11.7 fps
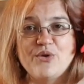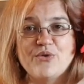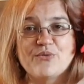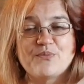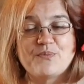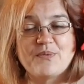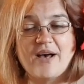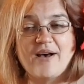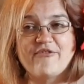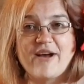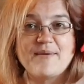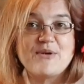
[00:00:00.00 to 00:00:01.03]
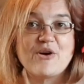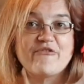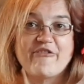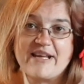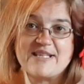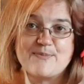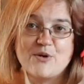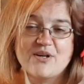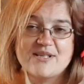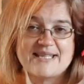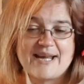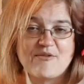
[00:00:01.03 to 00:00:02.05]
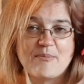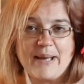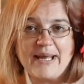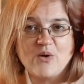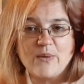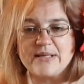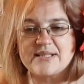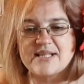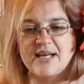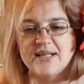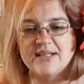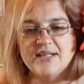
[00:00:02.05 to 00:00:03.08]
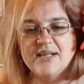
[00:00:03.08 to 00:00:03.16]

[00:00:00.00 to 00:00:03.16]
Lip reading: You'll find me on Facebook as Sarah Payne Quilter.